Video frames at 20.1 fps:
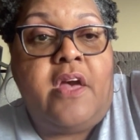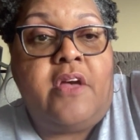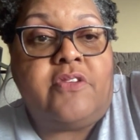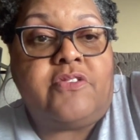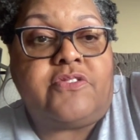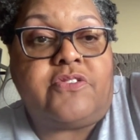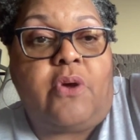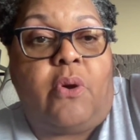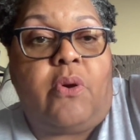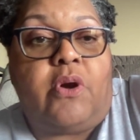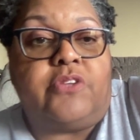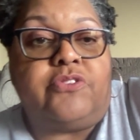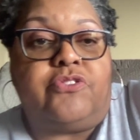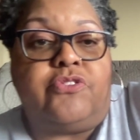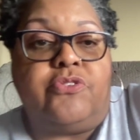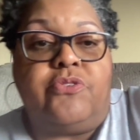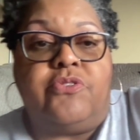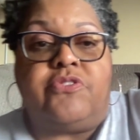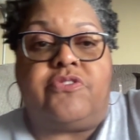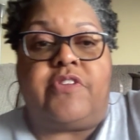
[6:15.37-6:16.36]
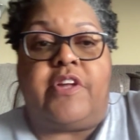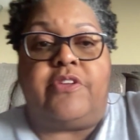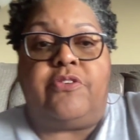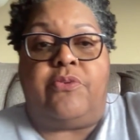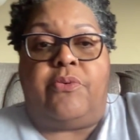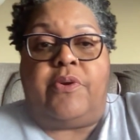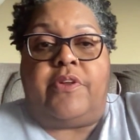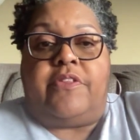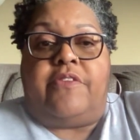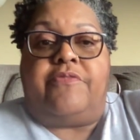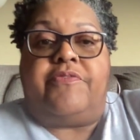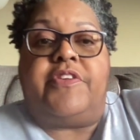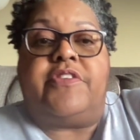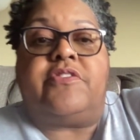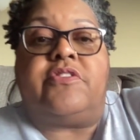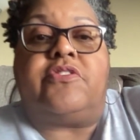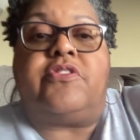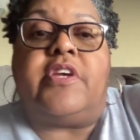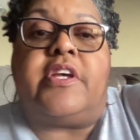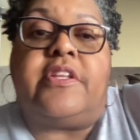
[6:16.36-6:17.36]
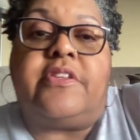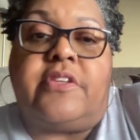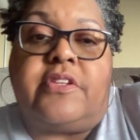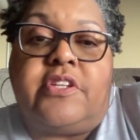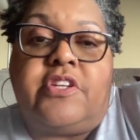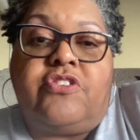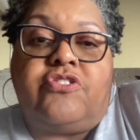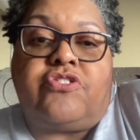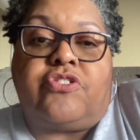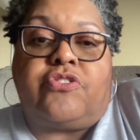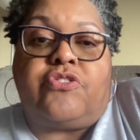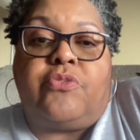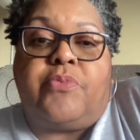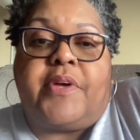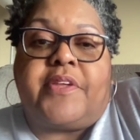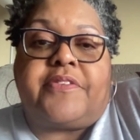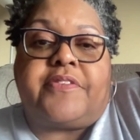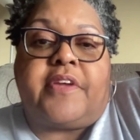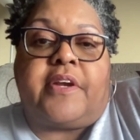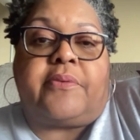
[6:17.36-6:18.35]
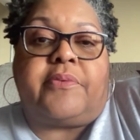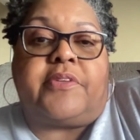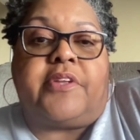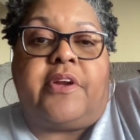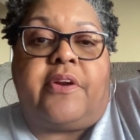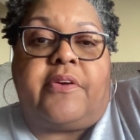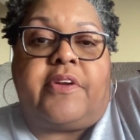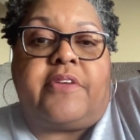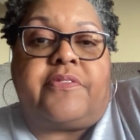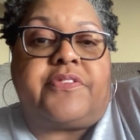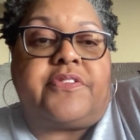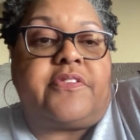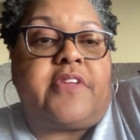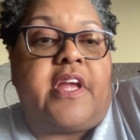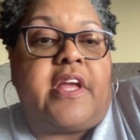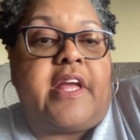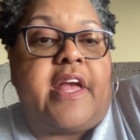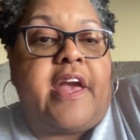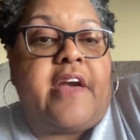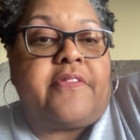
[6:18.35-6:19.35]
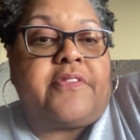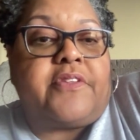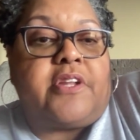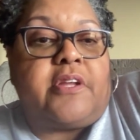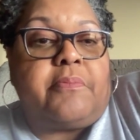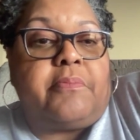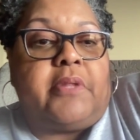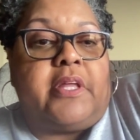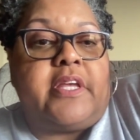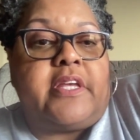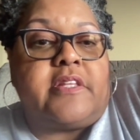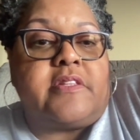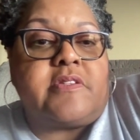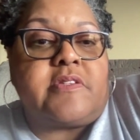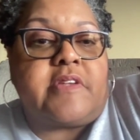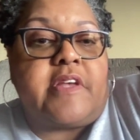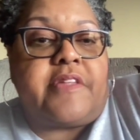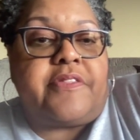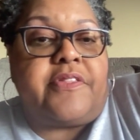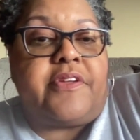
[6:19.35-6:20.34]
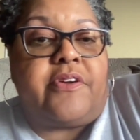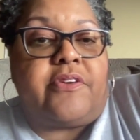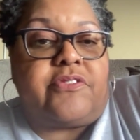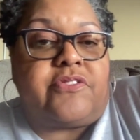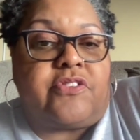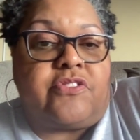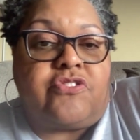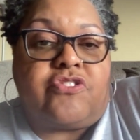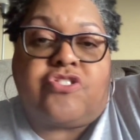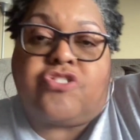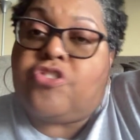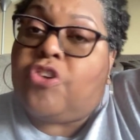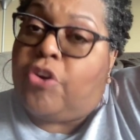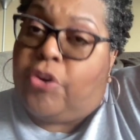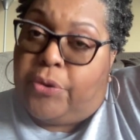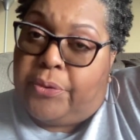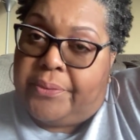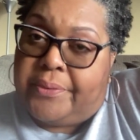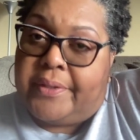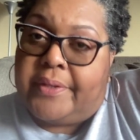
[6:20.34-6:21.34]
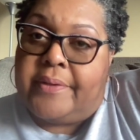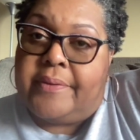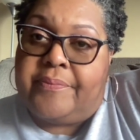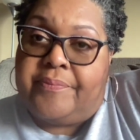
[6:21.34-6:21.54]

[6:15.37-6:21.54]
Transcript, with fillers: So on Tuesday, during the visit to Indonesia, U.S. Secretary of State Antony Blinken said there is concern